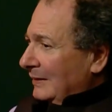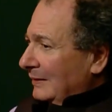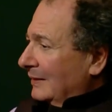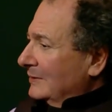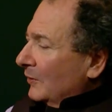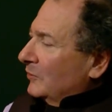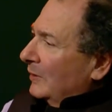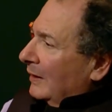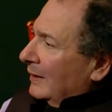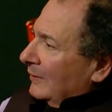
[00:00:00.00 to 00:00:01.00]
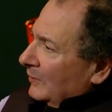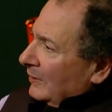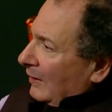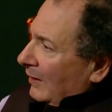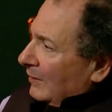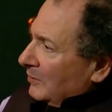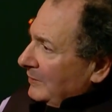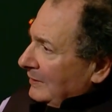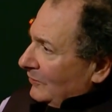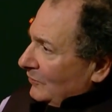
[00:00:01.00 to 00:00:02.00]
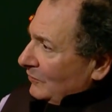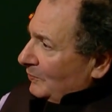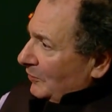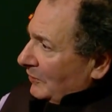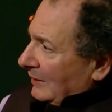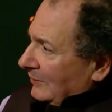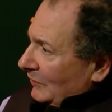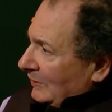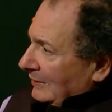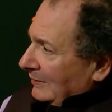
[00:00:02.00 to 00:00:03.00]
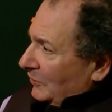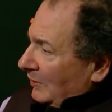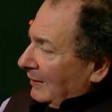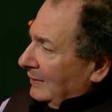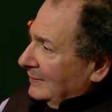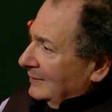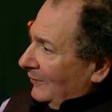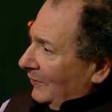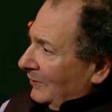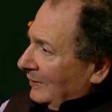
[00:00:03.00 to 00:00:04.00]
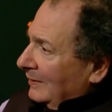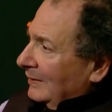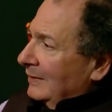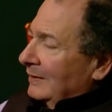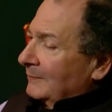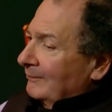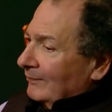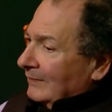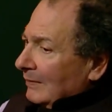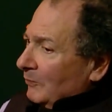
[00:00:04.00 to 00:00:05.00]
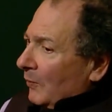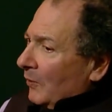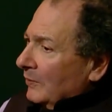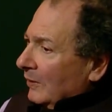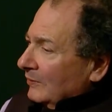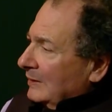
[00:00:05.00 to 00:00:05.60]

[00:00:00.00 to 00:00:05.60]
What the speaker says: does not rely on an army to protect it. It relies more on